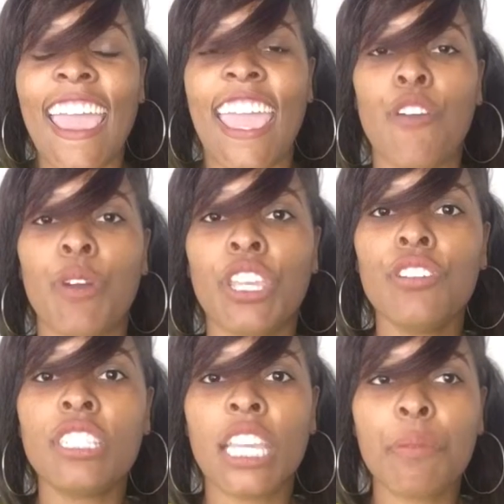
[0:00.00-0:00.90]
And when
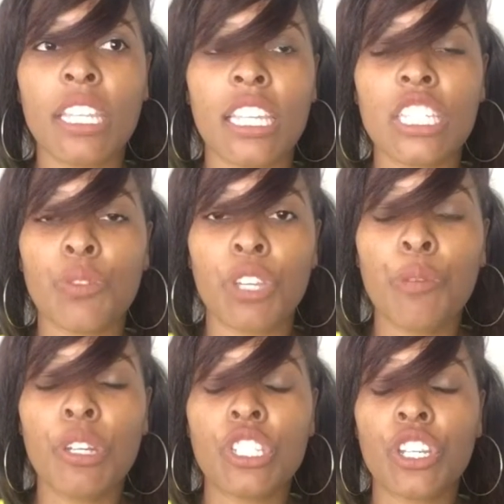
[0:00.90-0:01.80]
you deep condition, when
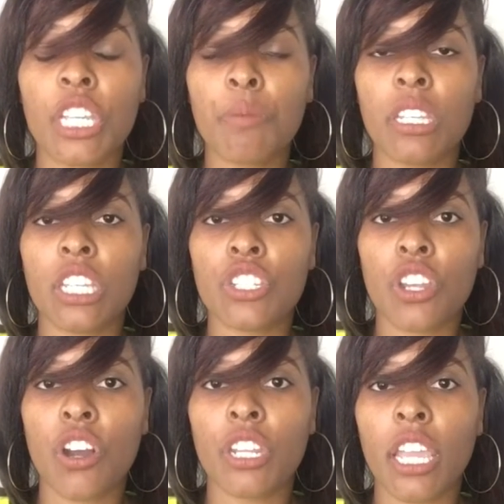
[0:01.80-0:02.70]
you put your deep
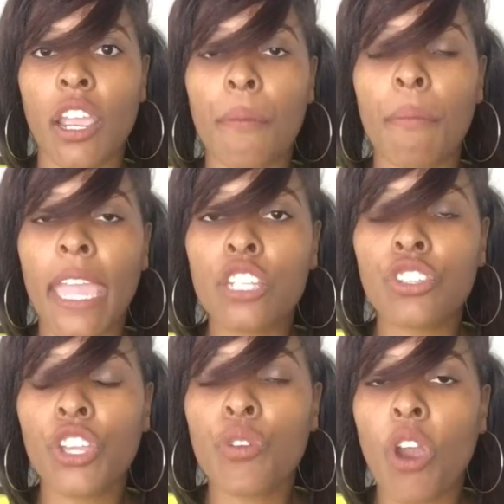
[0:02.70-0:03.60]
conditioner on there, make
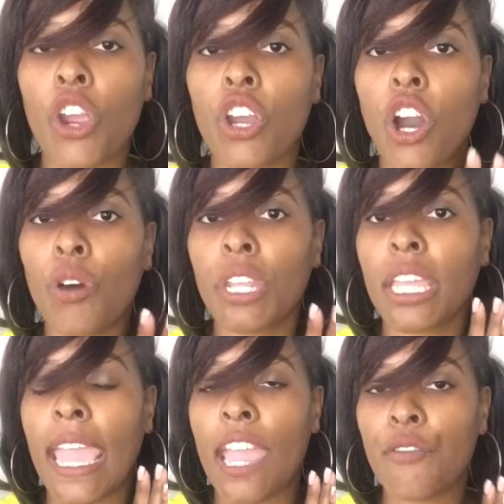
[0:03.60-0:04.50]
sure you are
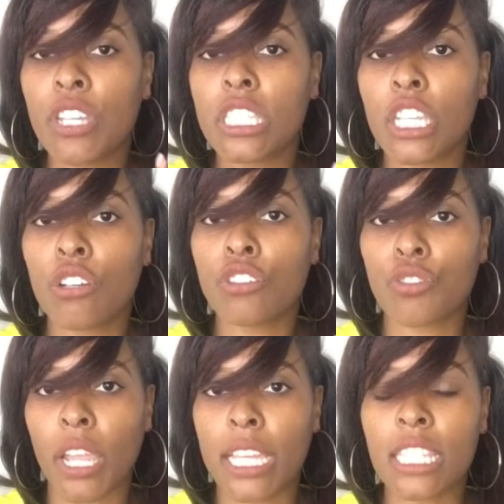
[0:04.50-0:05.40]
coating every single
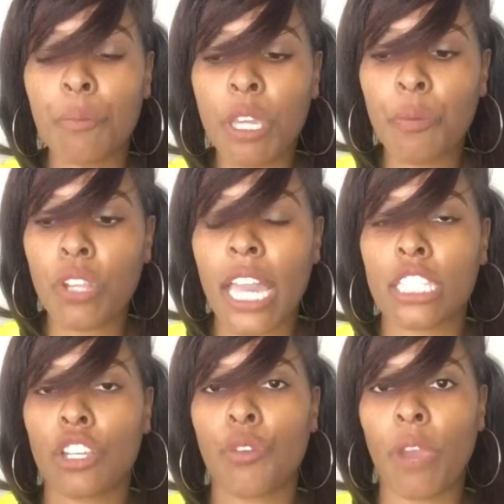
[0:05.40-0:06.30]
strand. Some people
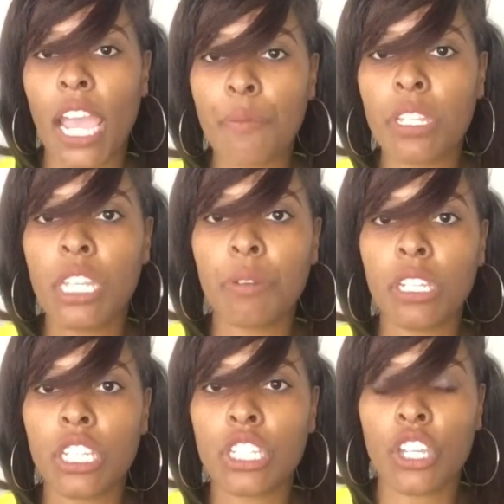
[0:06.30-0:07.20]
like to grab the deep
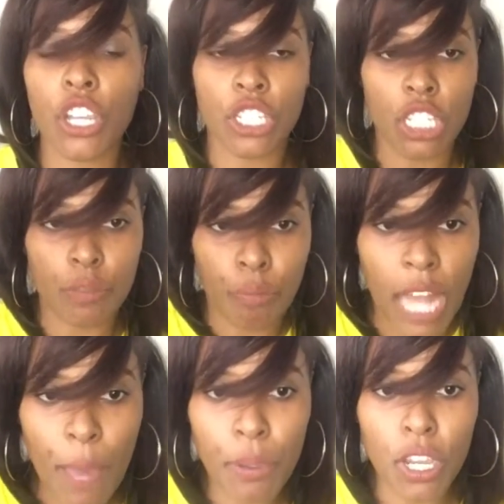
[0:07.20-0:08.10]
conditioner and just
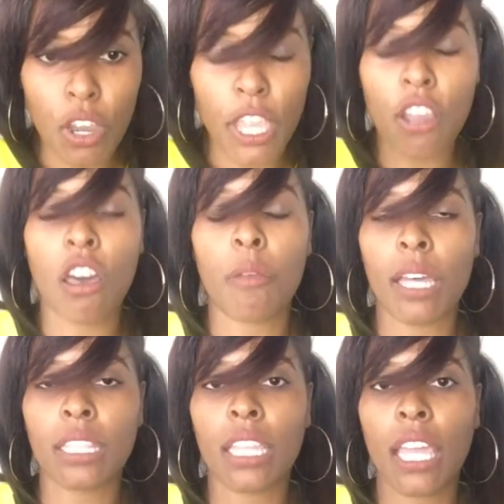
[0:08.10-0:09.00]
blop it on and go on
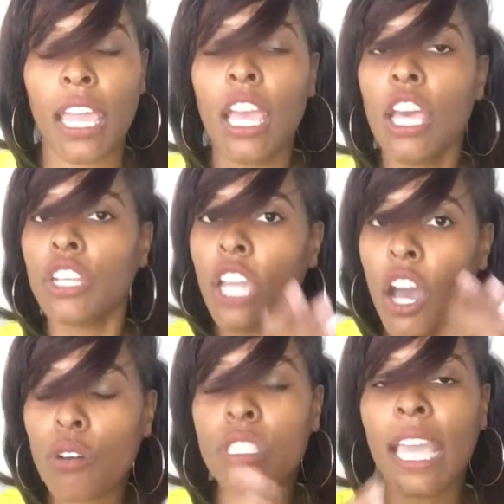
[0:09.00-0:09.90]
about their day.
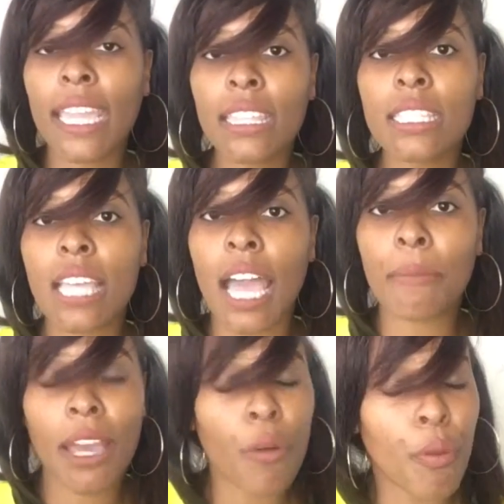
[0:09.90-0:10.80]
No, take the
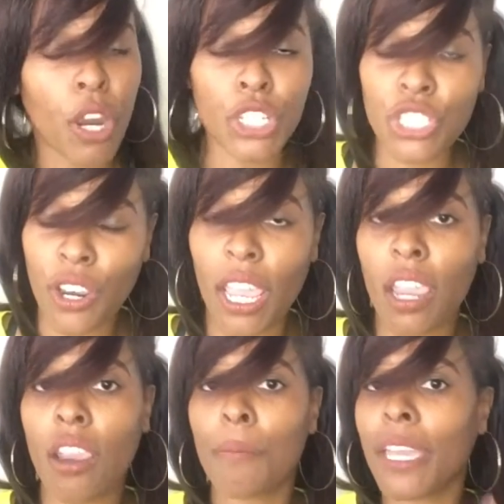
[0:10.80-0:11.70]
time out, part your
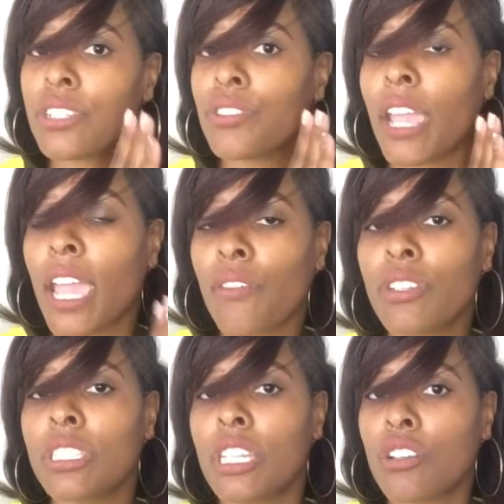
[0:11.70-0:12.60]
hair, make sure
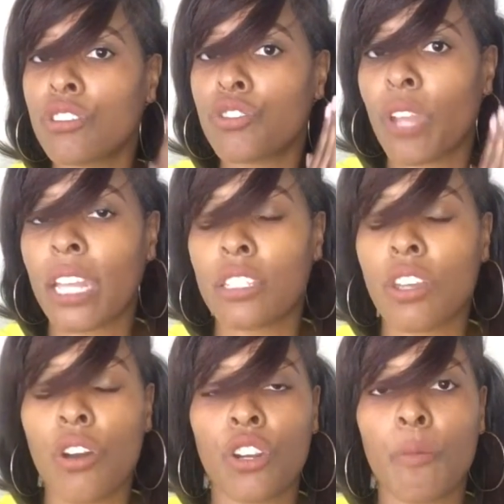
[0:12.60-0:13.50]
every single strand is
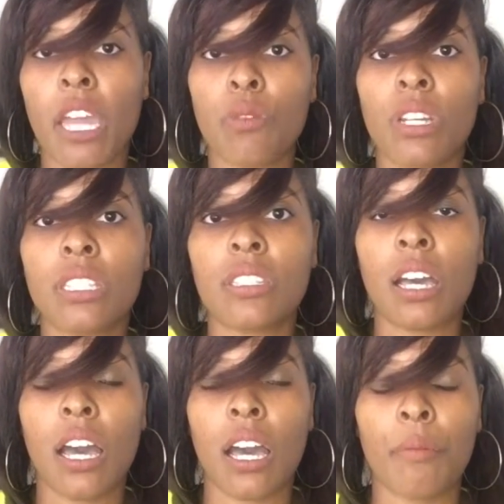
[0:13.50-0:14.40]
coated, no matter what
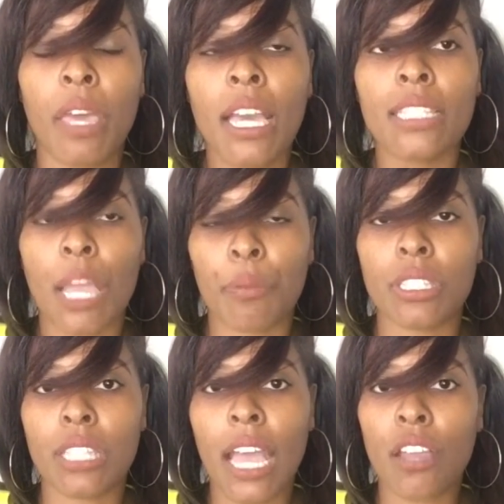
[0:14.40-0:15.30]
type
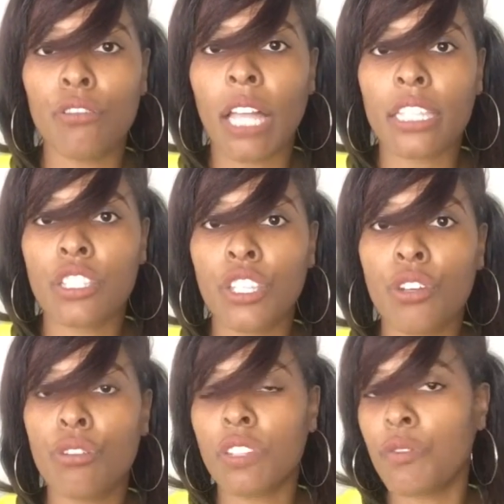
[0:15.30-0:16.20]
of style you like to
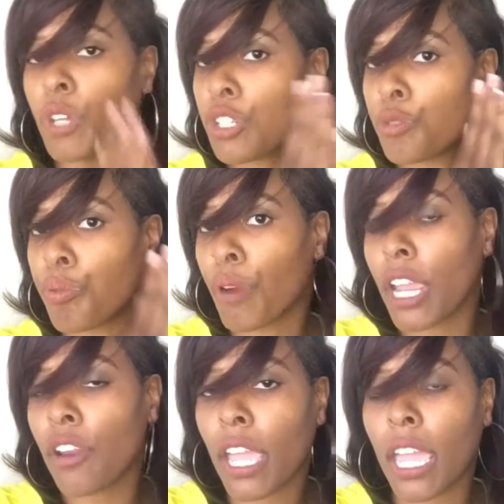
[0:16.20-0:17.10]
use. If you want to do
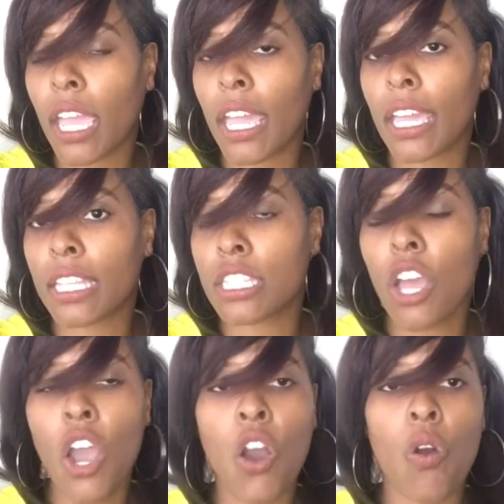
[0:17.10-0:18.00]
prayer hands
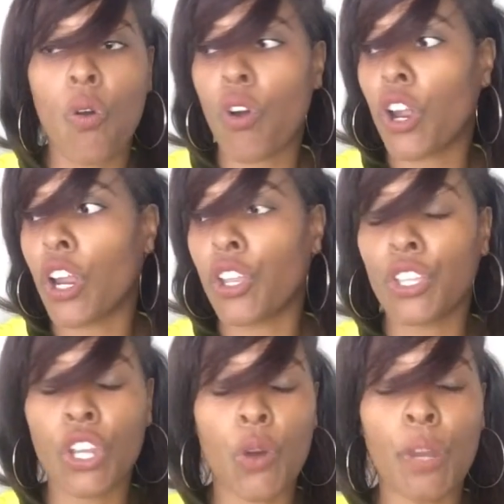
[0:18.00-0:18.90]
or,
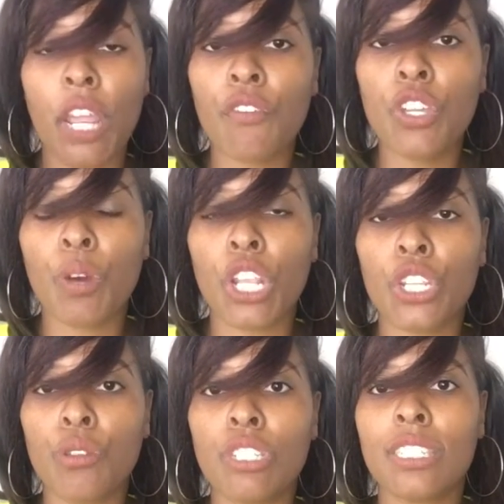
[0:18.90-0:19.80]
you know, whatever you want
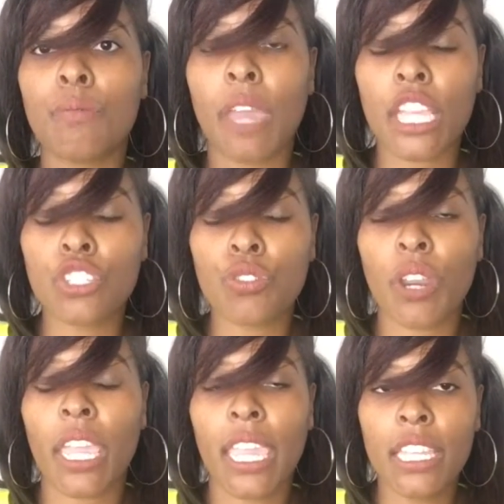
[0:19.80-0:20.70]
to do, just make
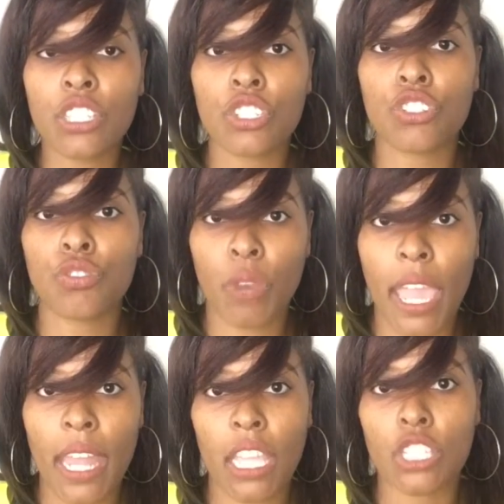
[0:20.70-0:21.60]
sure each
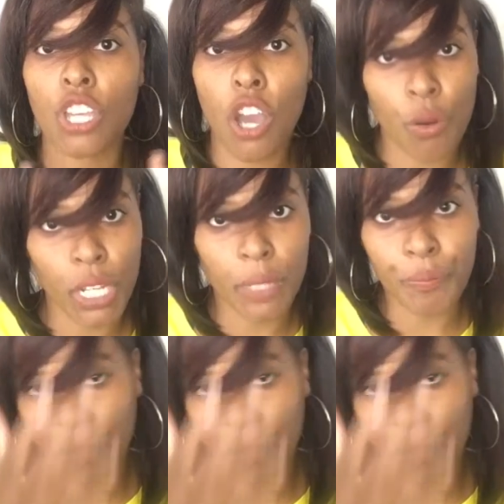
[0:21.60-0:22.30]
strand is coated.